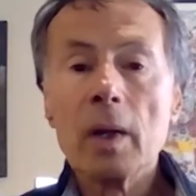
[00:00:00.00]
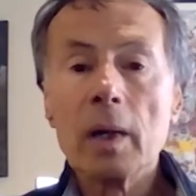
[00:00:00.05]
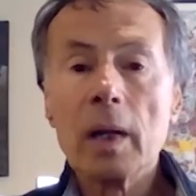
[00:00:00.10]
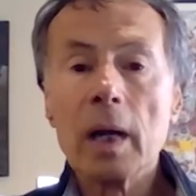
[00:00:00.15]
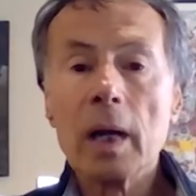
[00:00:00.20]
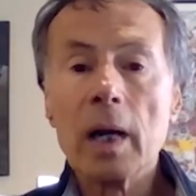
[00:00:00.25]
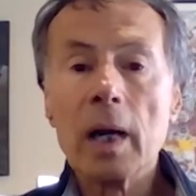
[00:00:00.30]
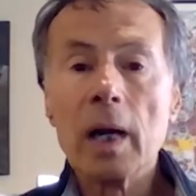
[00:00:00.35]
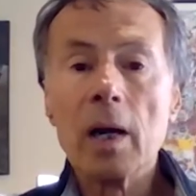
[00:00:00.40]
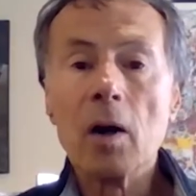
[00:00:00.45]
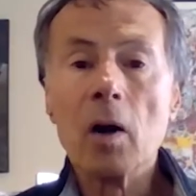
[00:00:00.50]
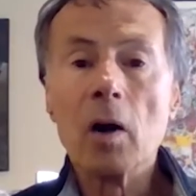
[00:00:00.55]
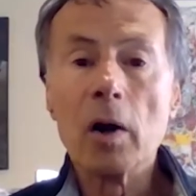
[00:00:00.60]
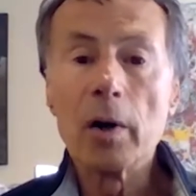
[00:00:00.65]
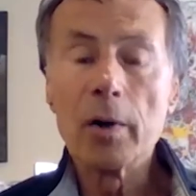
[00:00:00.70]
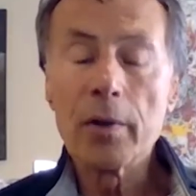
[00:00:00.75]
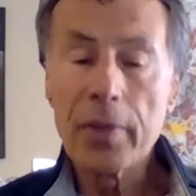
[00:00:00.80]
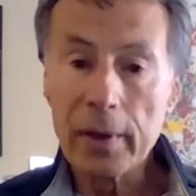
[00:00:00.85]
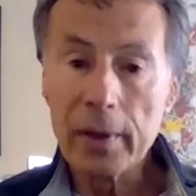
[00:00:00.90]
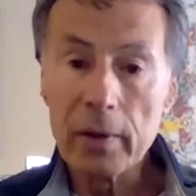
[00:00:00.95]

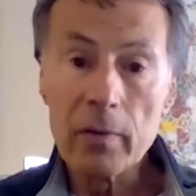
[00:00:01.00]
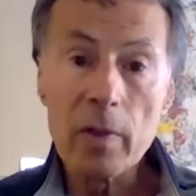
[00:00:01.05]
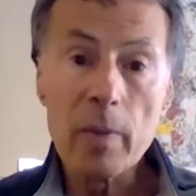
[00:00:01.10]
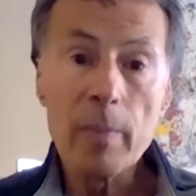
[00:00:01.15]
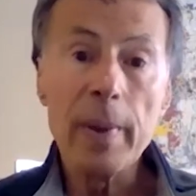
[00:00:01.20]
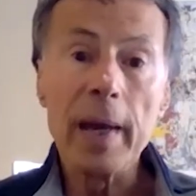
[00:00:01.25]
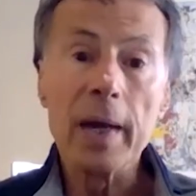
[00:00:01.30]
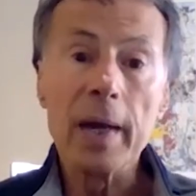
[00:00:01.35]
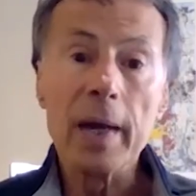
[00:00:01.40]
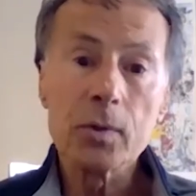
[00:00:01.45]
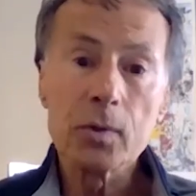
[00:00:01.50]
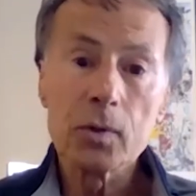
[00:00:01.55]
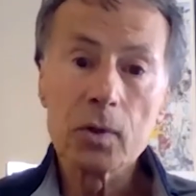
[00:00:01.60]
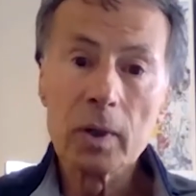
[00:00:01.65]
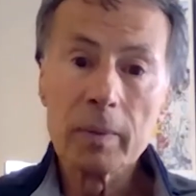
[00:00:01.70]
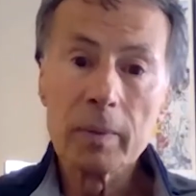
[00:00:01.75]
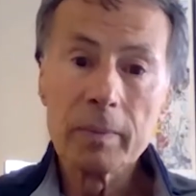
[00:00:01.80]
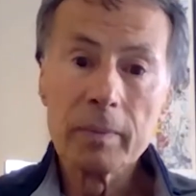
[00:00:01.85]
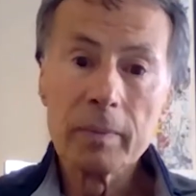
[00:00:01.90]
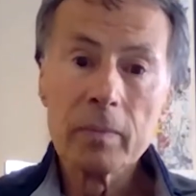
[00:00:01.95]
are a thing of the past,
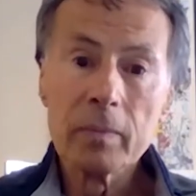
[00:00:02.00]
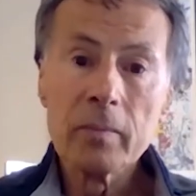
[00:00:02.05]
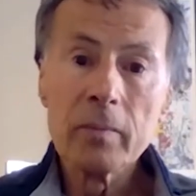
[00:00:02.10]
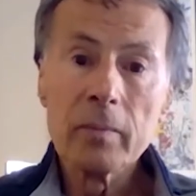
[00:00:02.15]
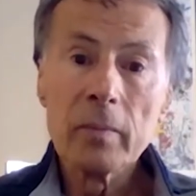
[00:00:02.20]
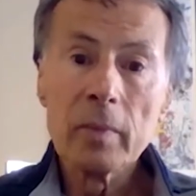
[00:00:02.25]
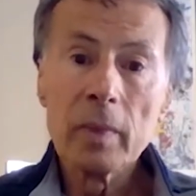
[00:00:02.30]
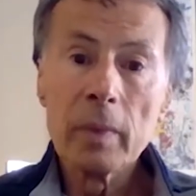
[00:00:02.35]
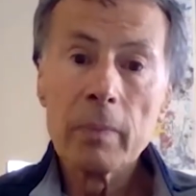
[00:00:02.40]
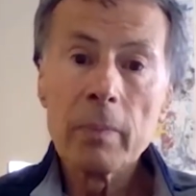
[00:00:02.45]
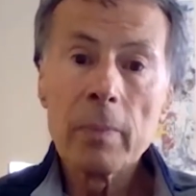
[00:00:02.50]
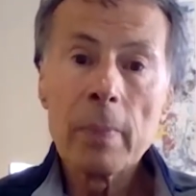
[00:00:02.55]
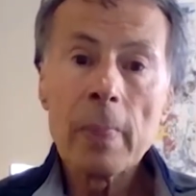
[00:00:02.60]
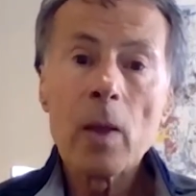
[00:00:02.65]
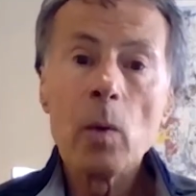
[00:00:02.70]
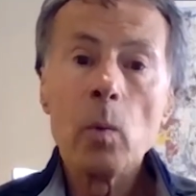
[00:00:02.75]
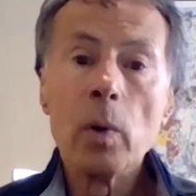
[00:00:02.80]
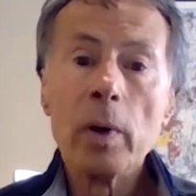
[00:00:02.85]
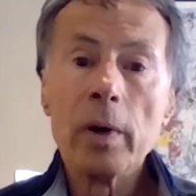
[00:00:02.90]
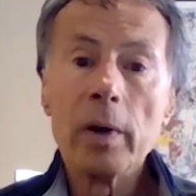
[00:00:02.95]

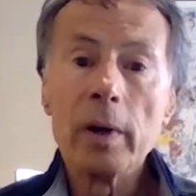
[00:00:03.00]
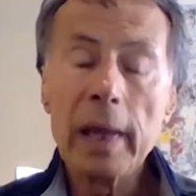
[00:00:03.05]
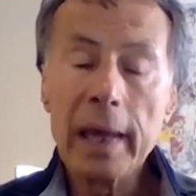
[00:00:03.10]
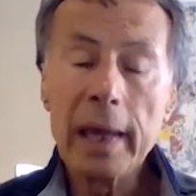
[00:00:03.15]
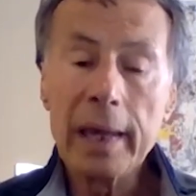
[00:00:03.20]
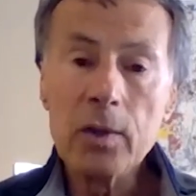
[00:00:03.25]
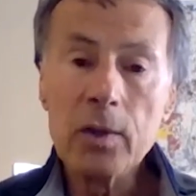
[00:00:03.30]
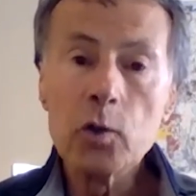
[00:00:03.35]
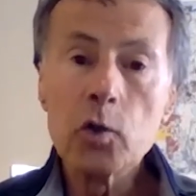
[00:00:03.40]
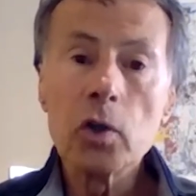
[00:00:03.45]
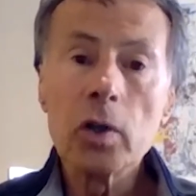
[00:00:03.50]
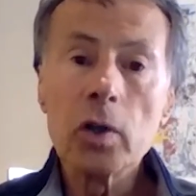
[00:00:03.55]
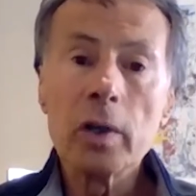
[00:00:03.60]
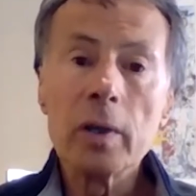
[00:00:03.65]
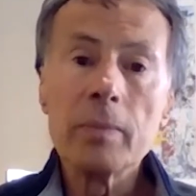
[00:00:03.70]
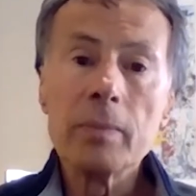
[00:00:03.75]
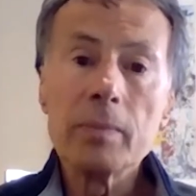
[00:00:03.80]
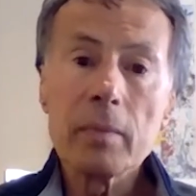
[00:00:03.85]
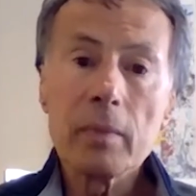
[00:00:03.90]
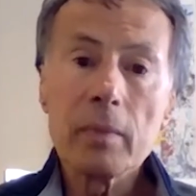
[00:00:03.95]
where aging